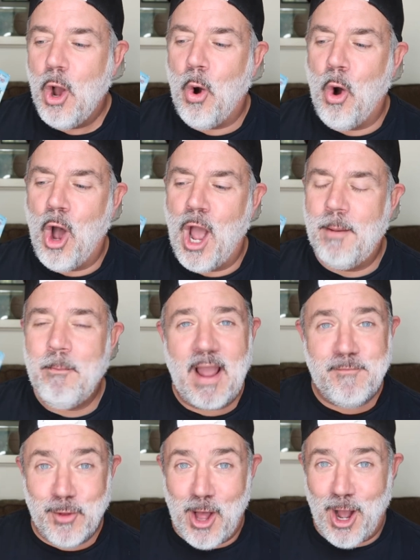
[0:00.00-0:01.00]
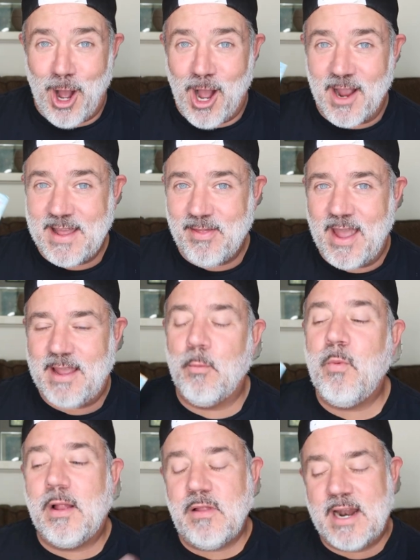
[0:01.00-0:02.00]
on my vlog, and like
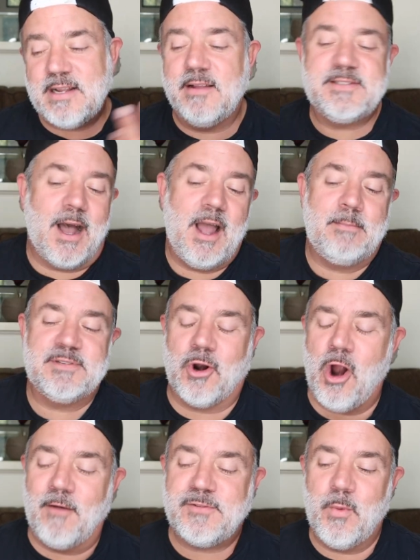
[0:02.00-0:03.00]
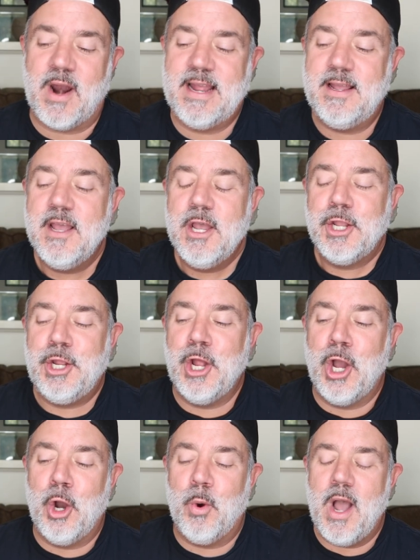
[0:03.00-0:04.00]
a lot of times or often when I, you
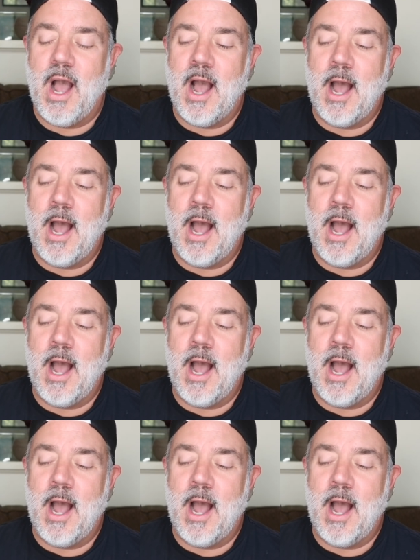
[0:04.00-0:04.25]
know,